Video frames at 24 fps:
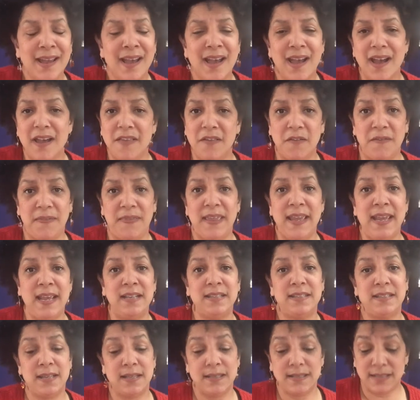other
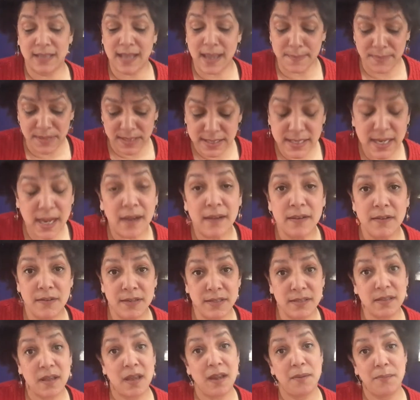things? Because let me tell you,
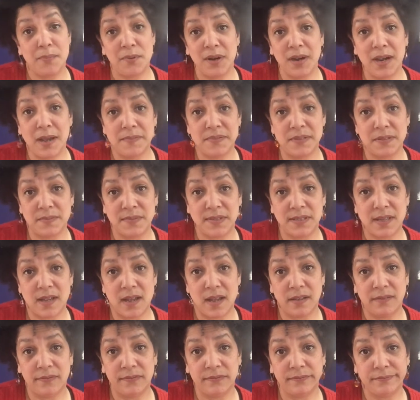it's going to bring up some
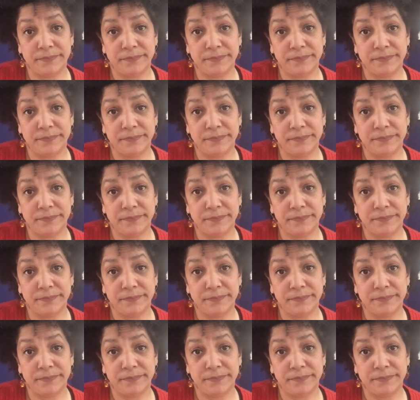stuff.